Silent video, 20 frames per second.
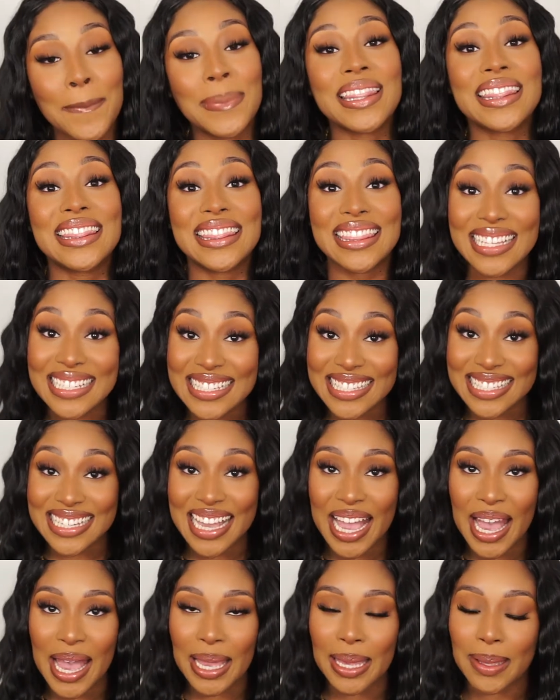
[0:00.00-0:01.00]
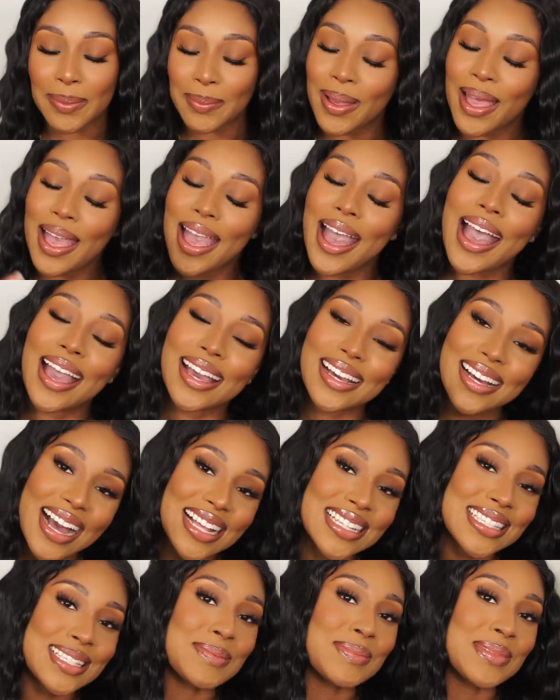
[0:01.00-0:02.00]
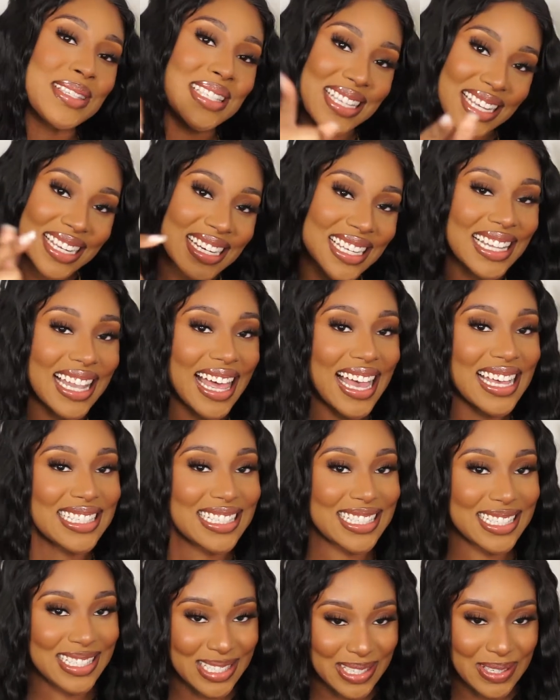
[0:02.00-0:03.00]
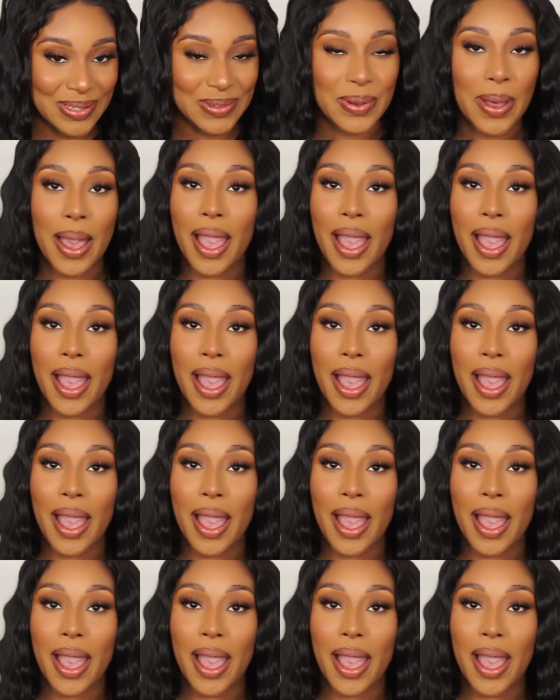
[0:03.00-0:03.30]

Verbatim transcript: but this time I got some sunglasses too.